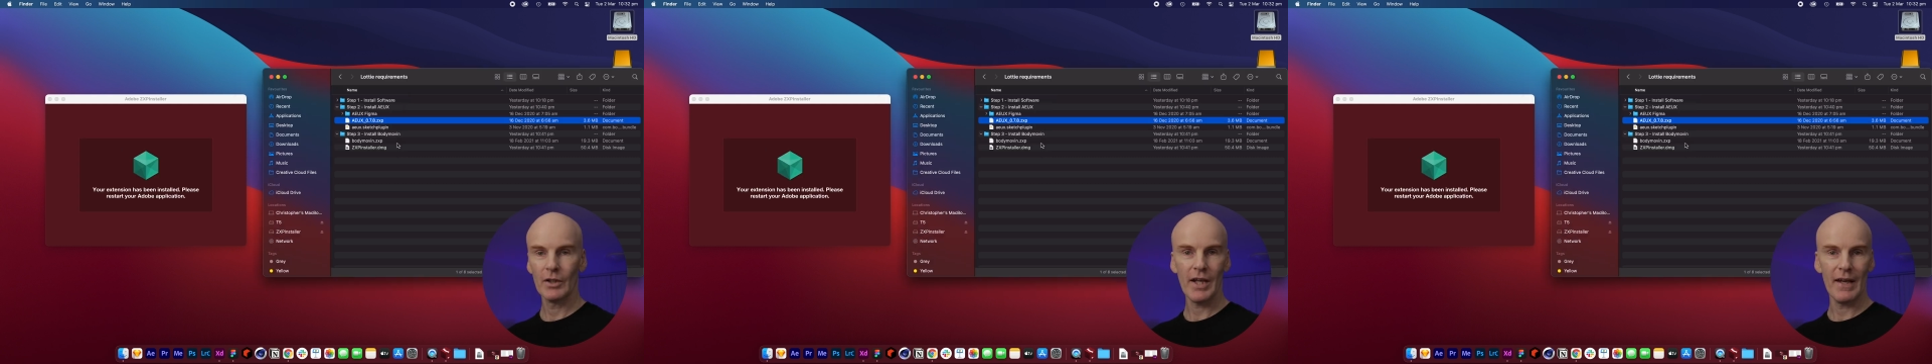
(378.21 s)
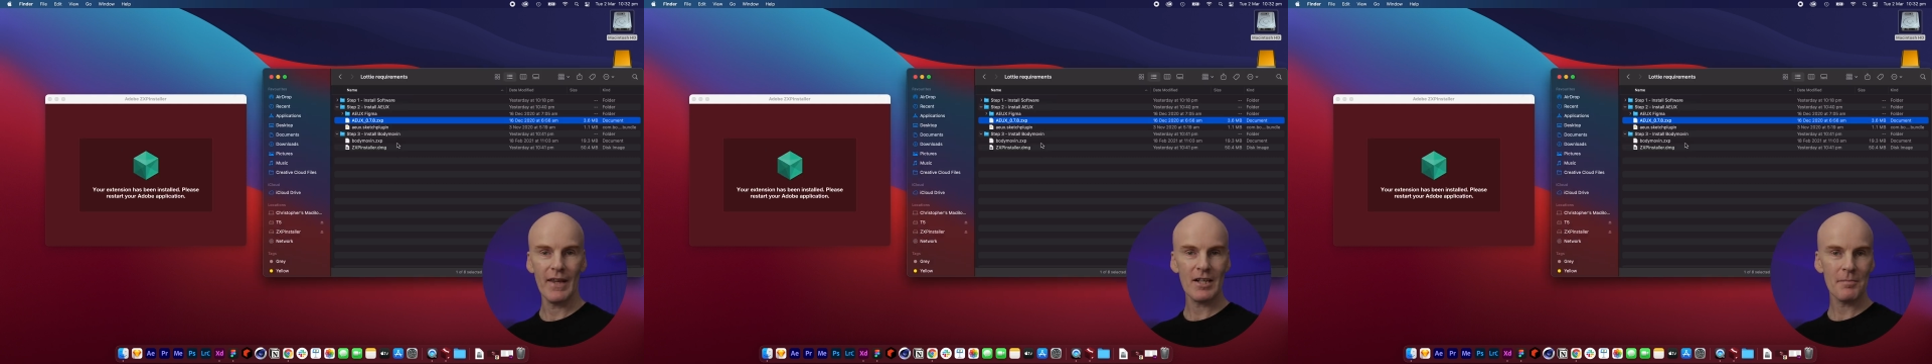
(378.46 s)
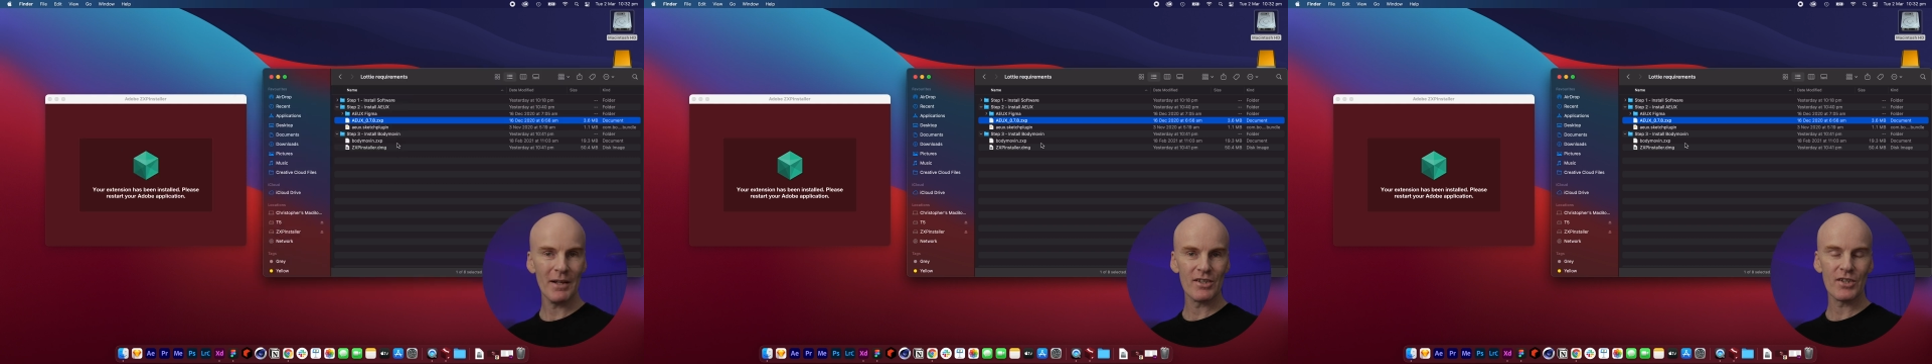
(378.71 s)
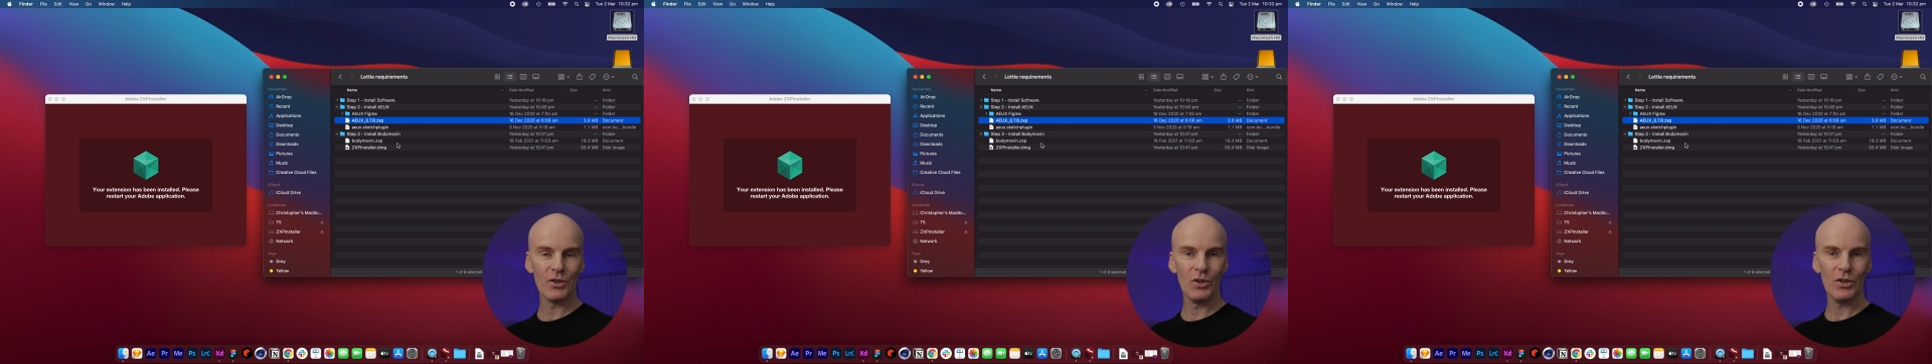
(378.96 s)
Okay, that's been
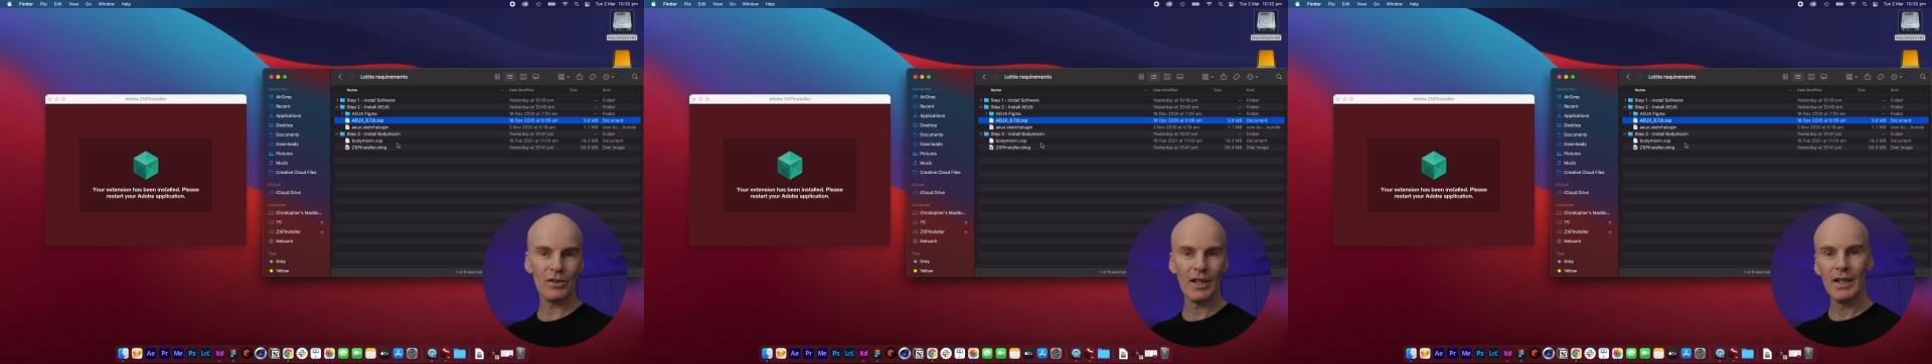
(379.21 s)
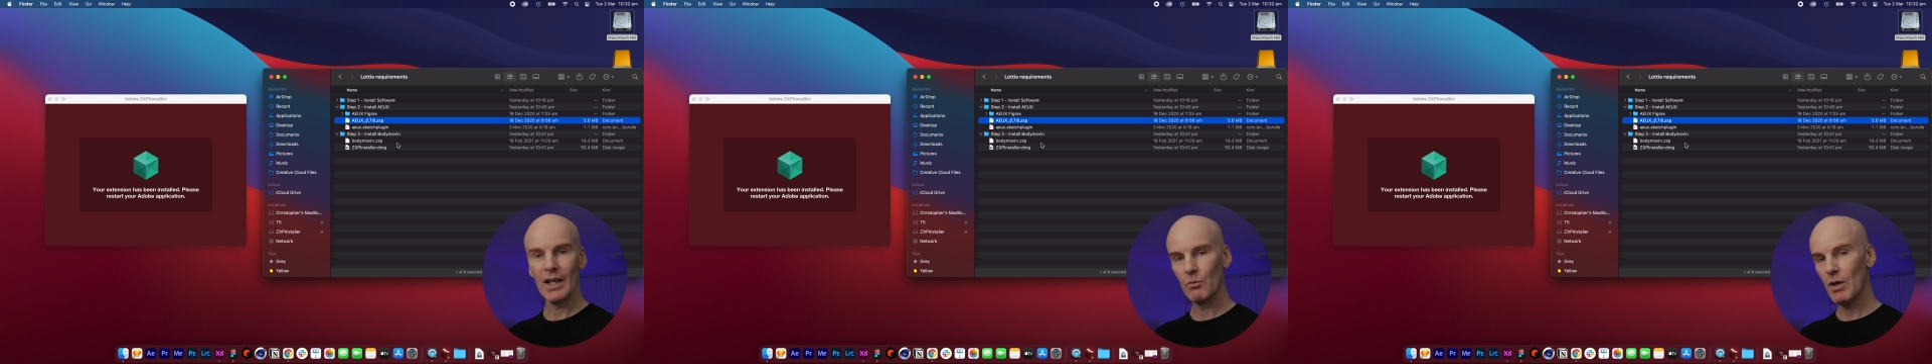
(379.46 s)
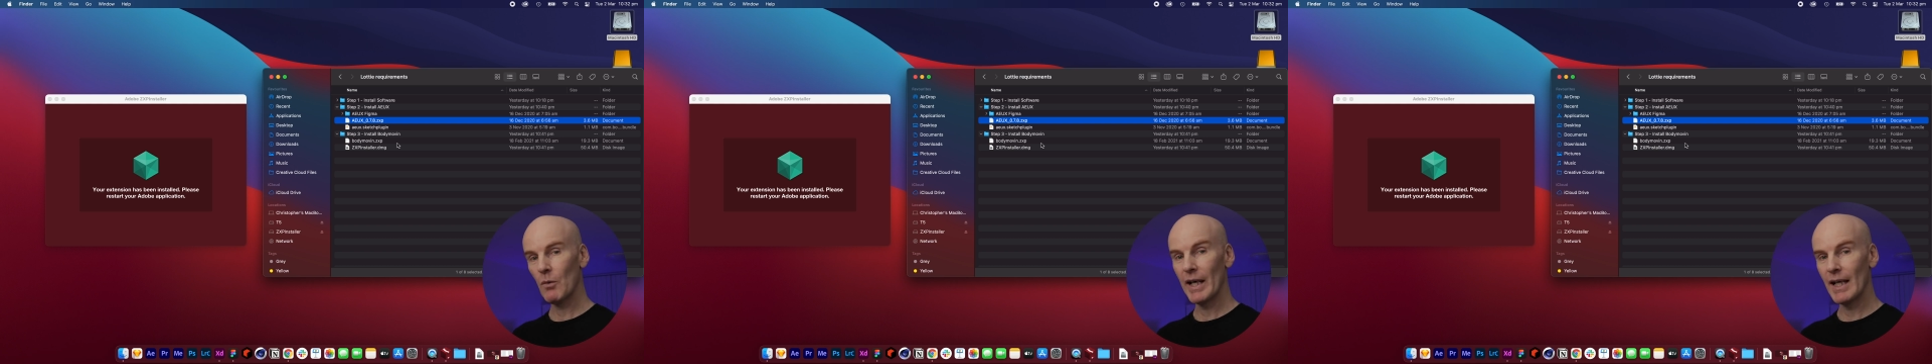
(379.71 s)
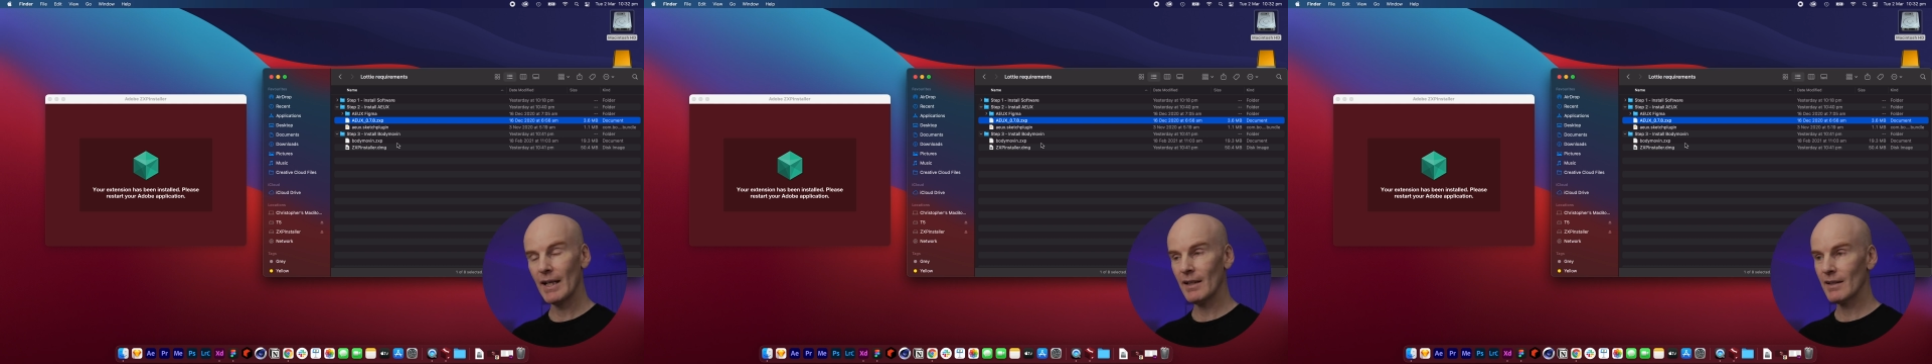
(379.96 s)
installed. And while
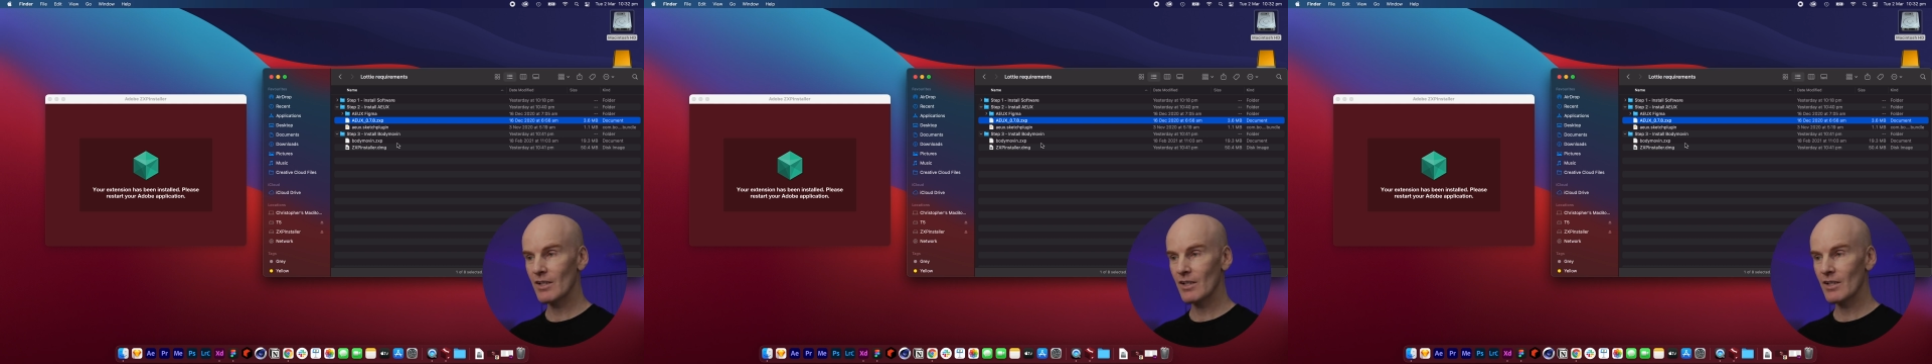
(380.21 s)
we're here,